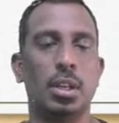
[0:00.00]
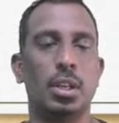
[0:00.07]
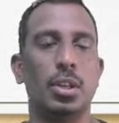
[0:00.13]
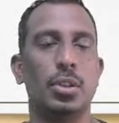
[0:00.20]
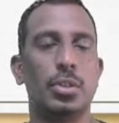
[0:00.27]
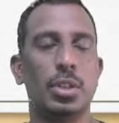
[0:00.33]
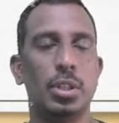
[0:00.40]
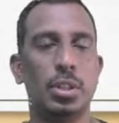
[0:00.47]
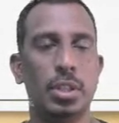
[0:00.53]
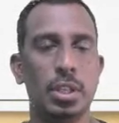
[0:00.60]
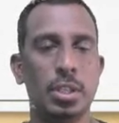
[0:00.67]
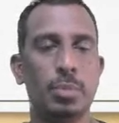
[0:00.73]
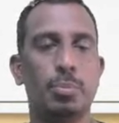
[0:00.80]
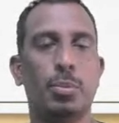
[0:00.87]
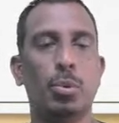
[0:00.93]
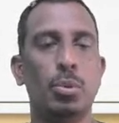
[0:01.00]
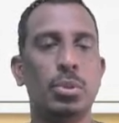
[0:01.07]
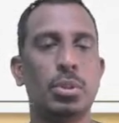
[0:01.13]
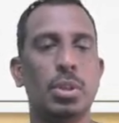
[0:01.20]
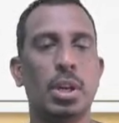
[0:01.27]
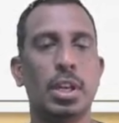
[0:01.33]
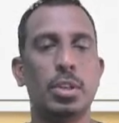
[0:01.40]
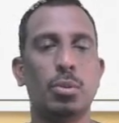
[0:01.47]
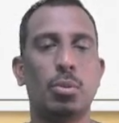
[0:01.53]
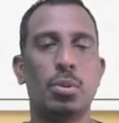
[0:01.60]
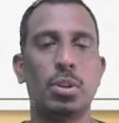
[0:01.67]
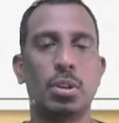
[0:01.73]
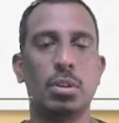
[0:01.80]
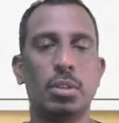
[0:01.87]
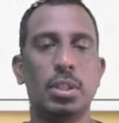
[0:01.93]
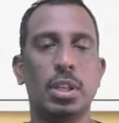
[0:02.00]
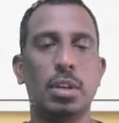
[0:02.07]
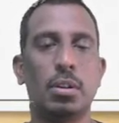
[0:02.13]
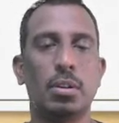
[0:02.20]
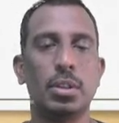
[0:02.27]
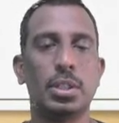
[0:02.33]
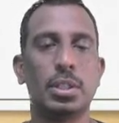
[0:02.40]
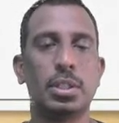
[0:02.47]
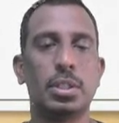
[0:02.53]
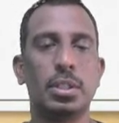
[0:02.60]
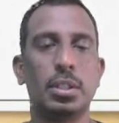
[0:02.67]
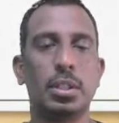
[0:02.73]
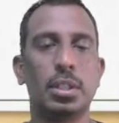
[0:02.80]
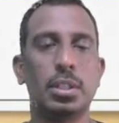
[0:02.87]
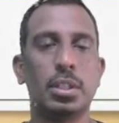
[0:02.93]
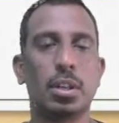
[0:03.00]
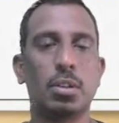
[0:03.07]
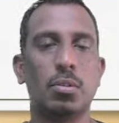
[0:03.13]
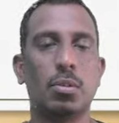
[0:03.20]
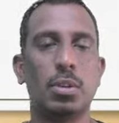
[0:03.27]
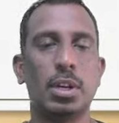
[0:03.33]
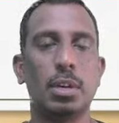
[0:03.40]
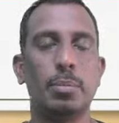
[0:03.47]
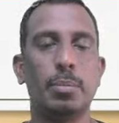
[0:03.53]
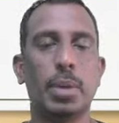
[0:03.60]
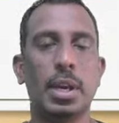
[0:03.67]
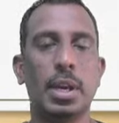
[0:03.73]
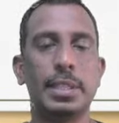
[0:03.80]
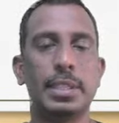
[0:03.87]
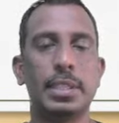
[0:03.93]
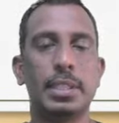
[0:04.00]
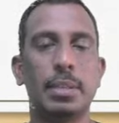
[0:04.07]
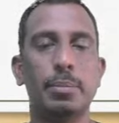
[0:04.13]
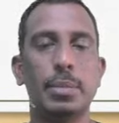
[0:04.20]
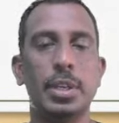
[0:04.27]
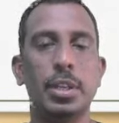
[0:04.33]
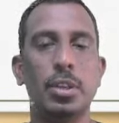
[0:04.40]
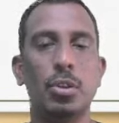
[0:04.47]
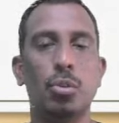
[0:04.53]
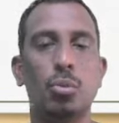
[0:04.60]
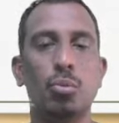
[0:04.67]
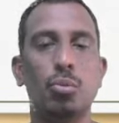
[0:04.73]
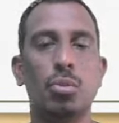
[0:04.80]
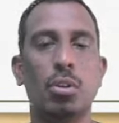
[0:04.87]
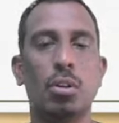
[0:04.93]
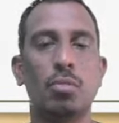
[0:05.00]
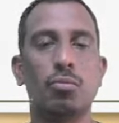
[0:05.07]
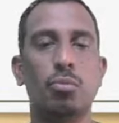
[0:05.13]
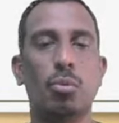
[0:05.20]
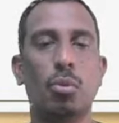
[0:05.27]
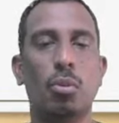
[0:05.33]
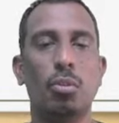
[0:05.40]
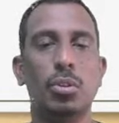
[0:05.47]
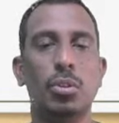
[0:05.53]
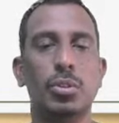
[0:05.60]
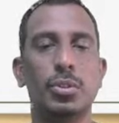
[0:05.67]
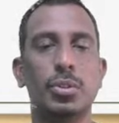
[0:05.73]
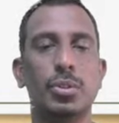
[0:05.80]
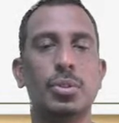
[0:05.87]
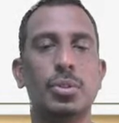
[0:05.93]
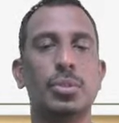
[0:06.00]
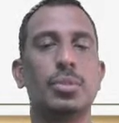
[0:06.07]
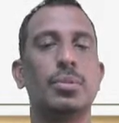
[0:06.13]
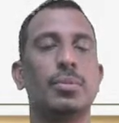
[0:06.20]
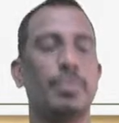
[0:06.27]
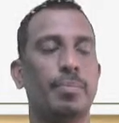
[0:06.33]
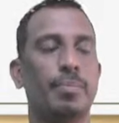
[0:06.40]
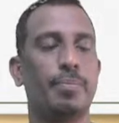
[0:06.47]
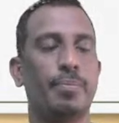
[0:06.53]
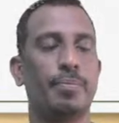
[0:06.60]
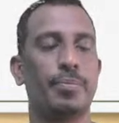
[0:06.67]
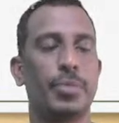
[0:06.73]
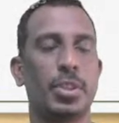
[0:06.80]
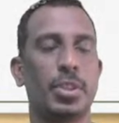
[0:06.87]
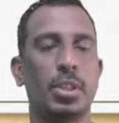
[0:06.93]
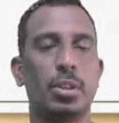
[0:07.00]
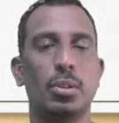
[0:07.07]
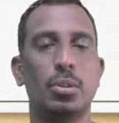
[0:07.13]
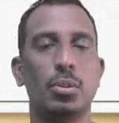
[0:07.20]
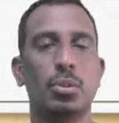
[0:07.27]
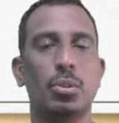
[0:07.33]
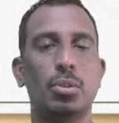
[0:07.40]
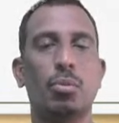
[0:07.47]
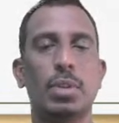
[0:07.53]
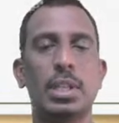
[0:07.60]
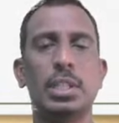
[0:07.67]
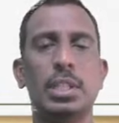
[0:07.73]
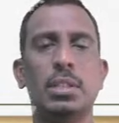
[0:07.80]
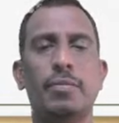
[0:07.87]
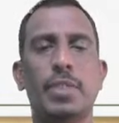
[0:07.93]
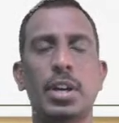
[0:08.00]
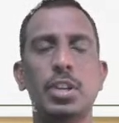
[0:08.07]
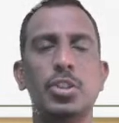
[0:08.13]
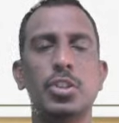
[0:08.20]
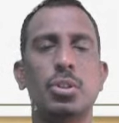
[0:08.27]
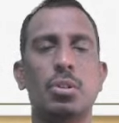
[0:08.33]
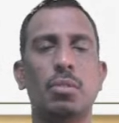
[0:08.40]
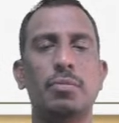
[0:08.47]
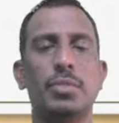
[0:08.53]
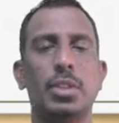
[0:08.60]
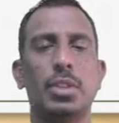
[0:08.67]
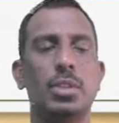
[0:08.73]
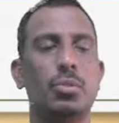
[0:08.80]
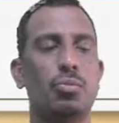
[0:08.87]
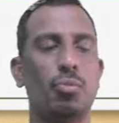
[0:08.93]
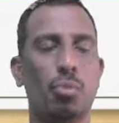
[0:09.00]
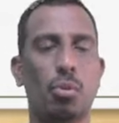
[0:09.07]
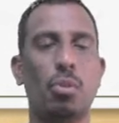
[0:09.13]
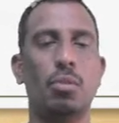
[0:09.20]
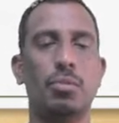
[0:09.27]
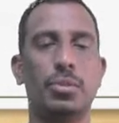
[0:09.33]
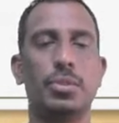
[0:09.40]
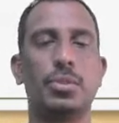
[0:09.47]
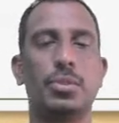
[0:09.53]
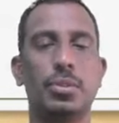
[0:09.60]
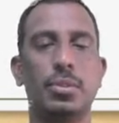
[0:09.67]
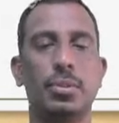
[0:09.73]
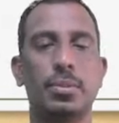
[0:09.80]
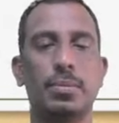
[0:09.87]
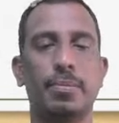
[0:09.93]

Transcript: So in these both aorta, these are guarded by semilunar valves. So what is the function of these valves?